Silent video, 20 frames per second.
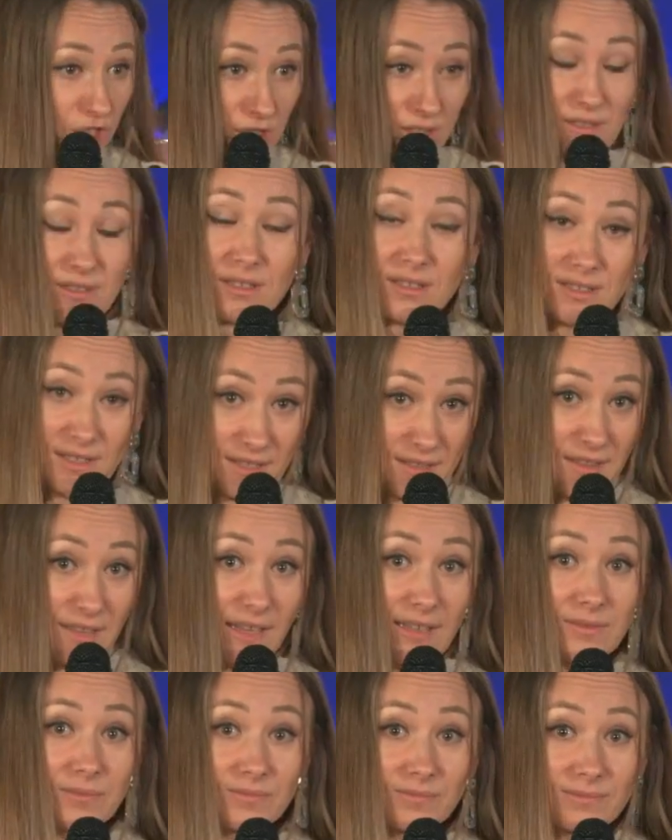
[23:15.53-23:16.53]
thing that
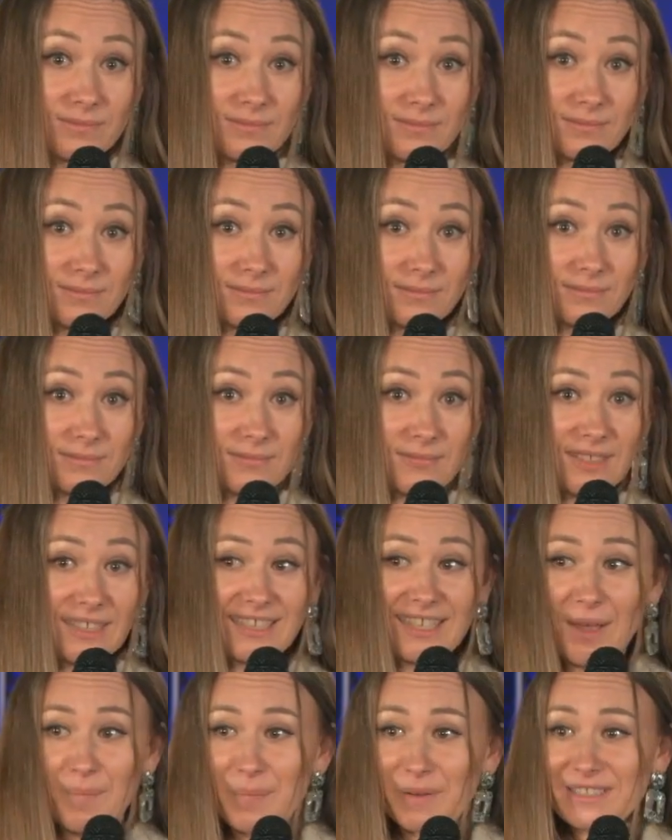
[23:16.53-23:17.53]

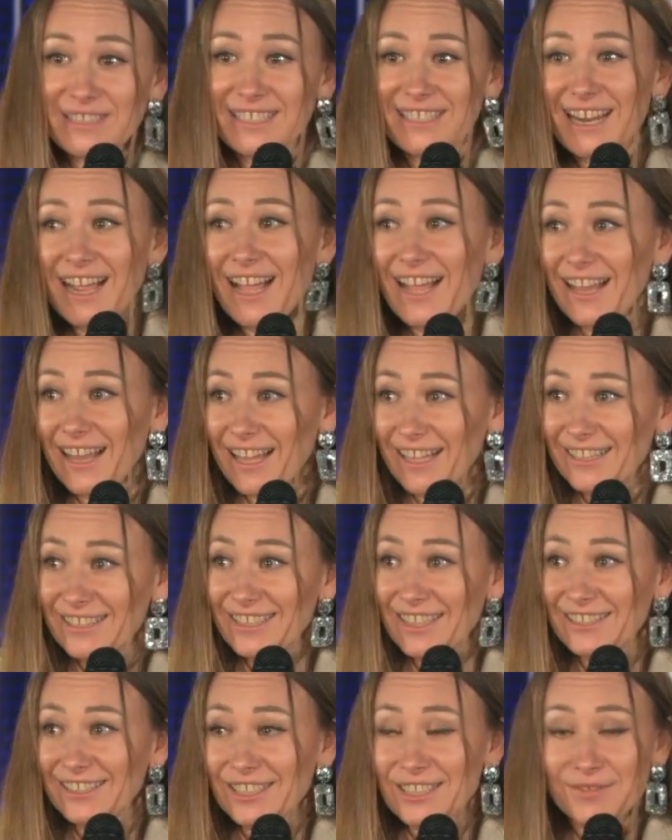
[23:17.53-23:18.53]
I did,
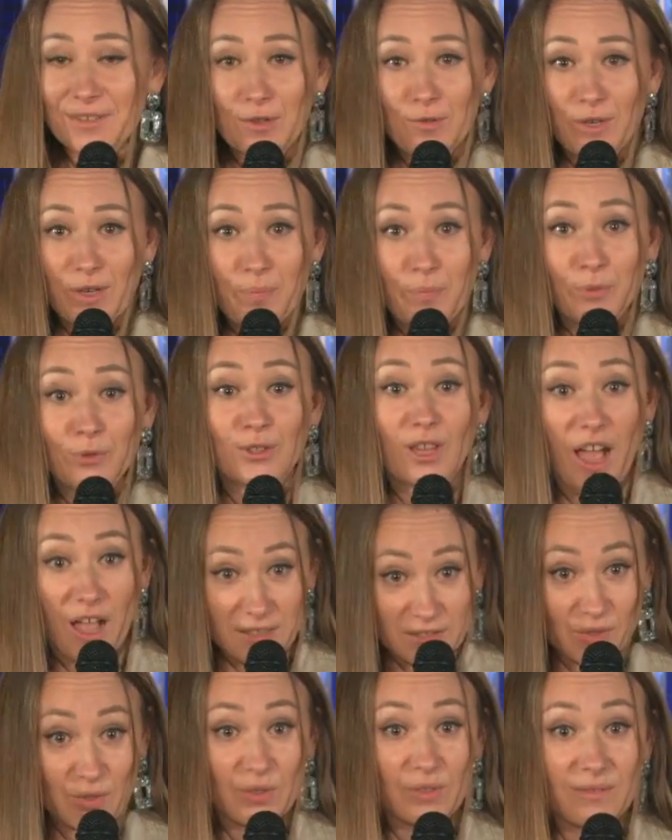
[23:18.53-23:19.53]
uh,
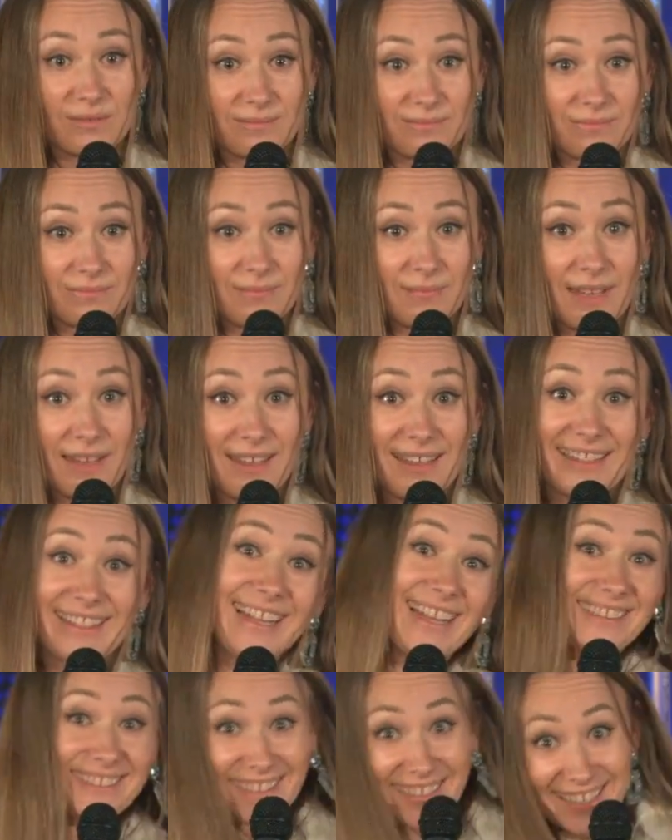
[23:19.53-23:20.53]
uh,
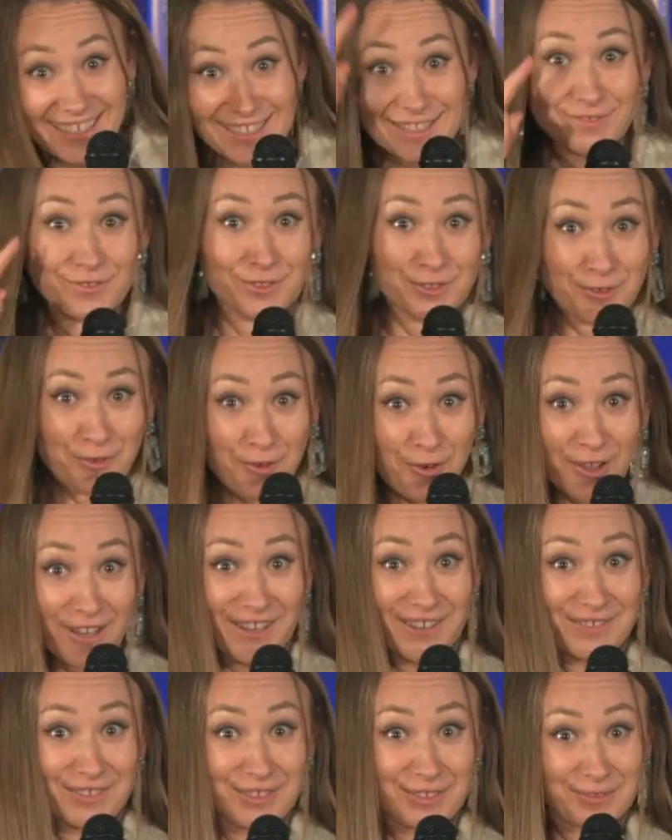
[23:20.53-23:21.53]
and
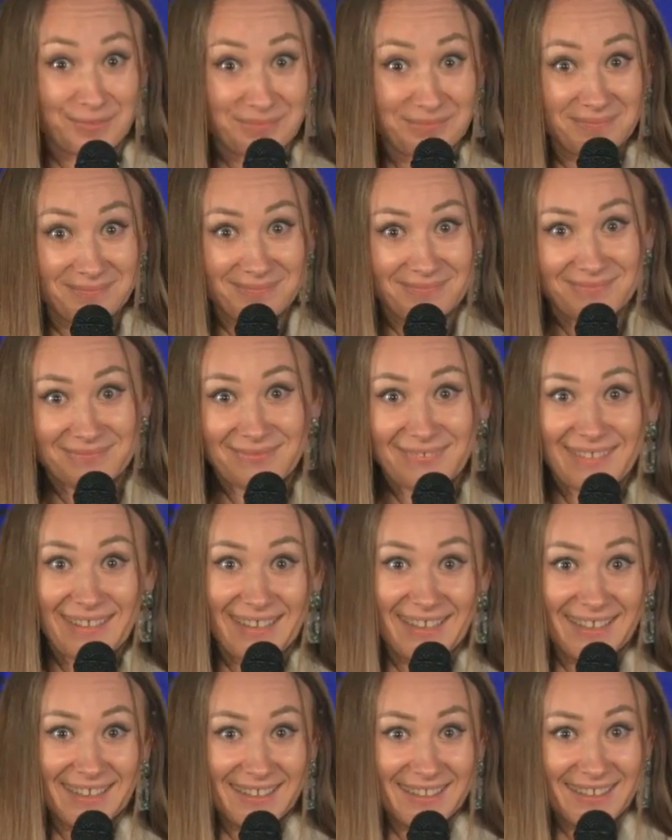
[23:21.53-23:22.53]
after that
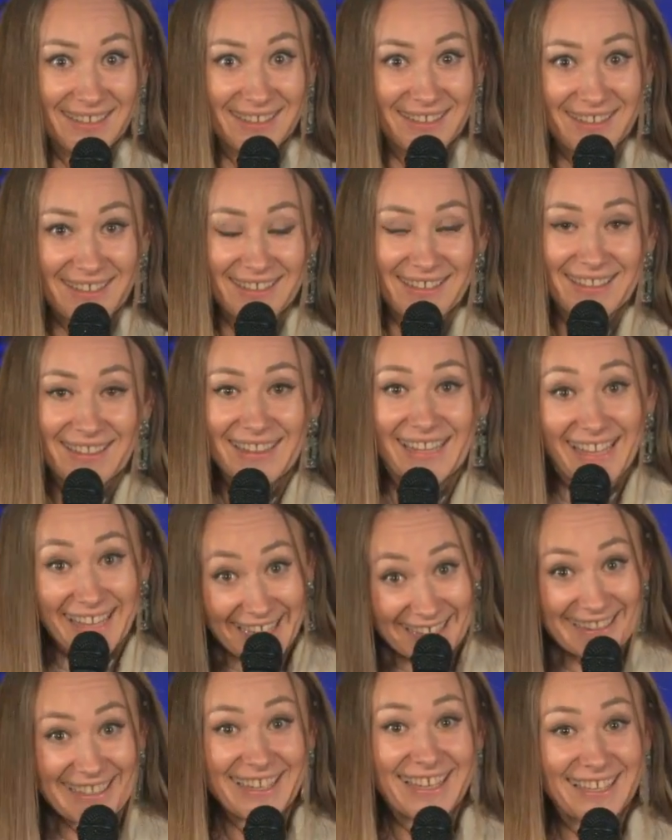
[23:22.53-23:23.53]
I lose
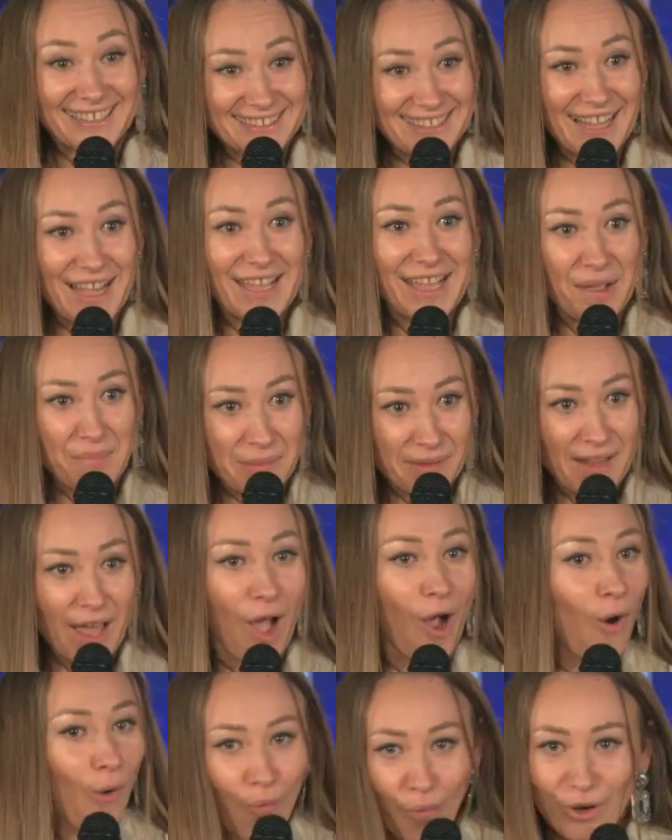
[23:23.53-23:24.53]
my
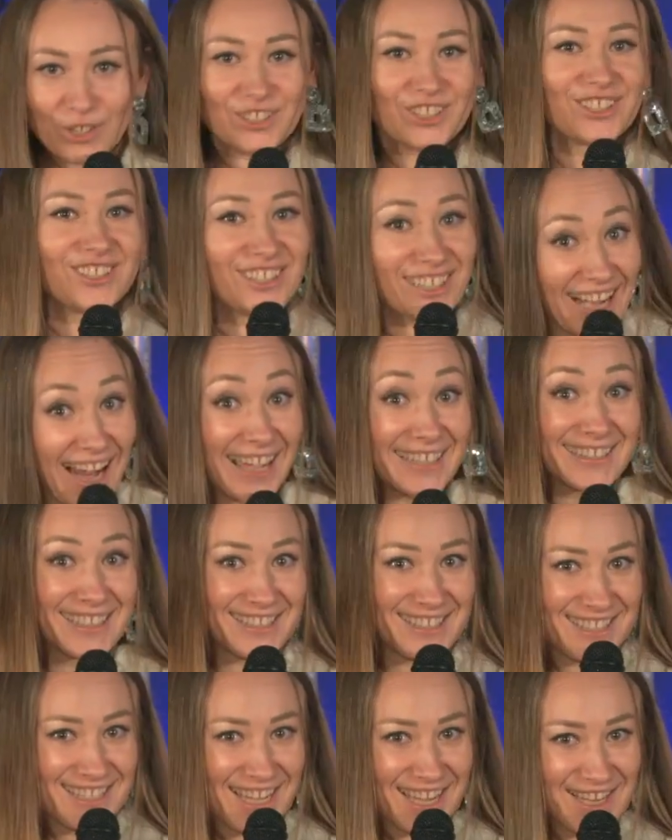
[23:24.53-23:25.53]
reputation.
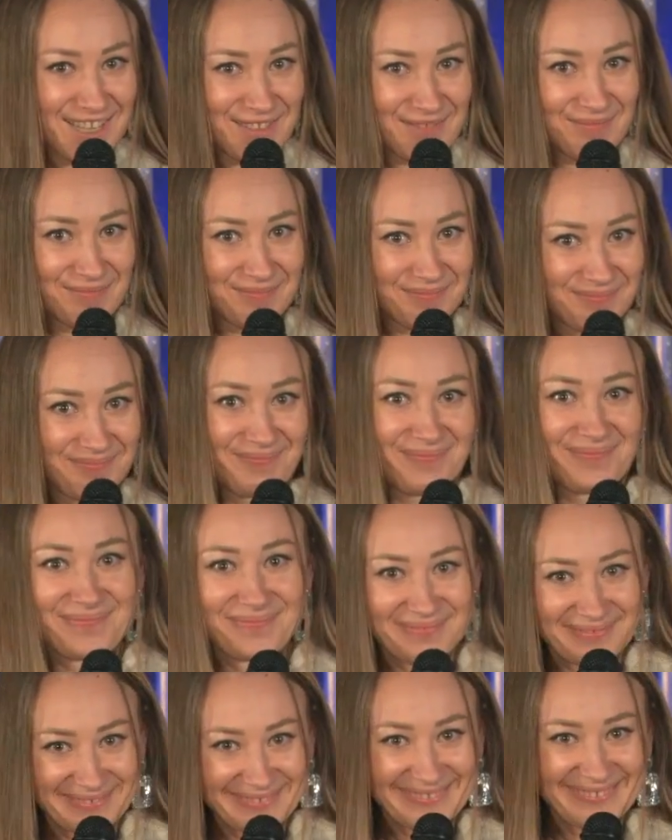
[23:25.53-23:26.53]
It,
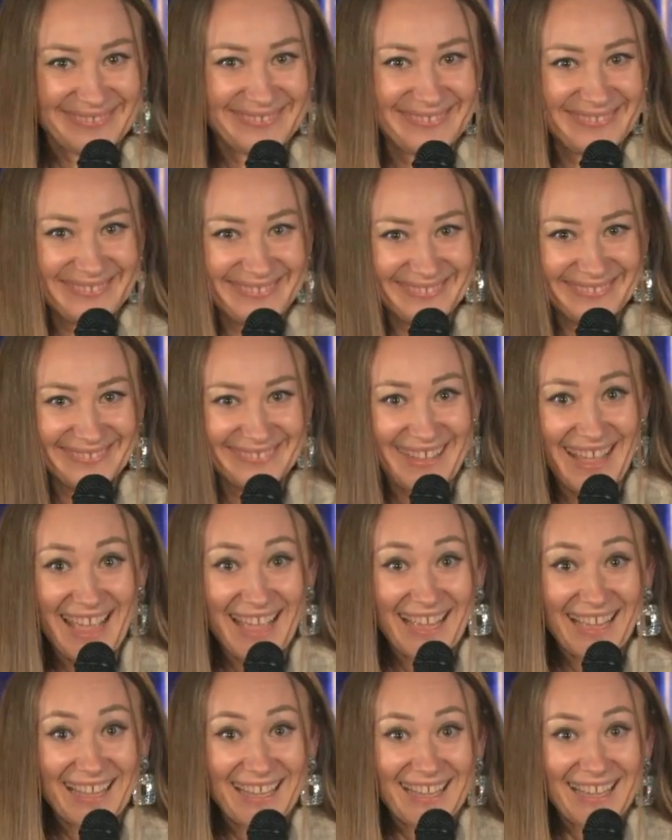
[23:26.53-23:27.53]
it was
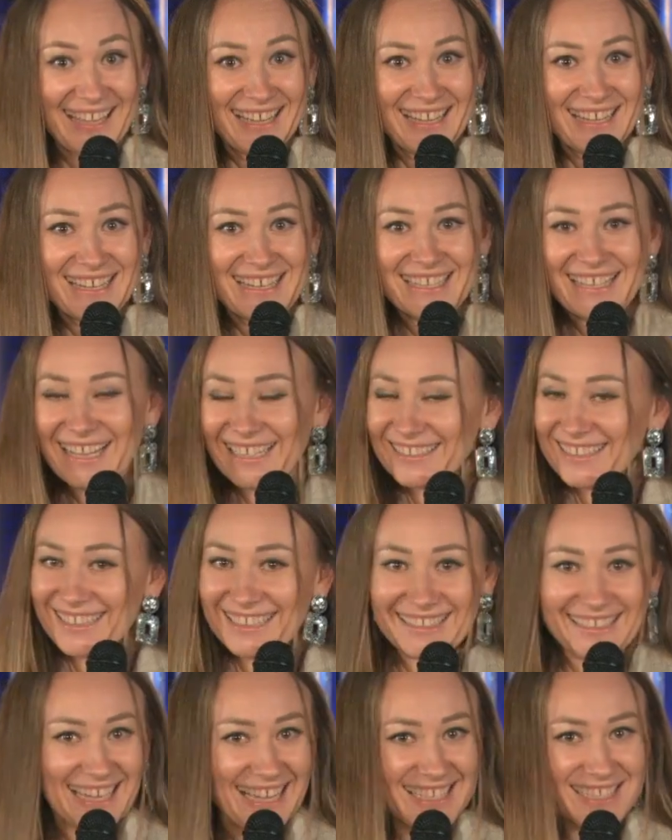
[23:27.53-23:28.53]
when I was very
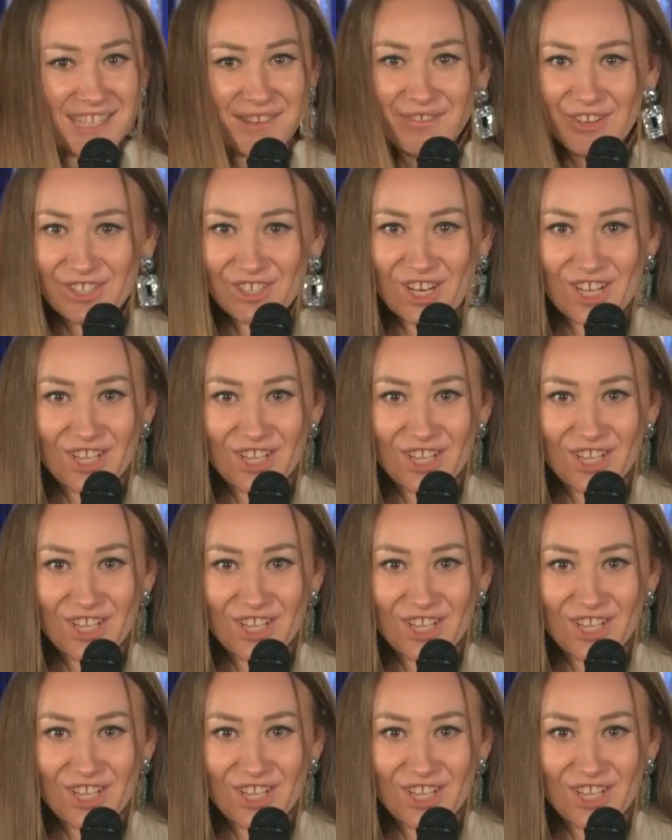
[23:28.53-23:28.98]
very happy.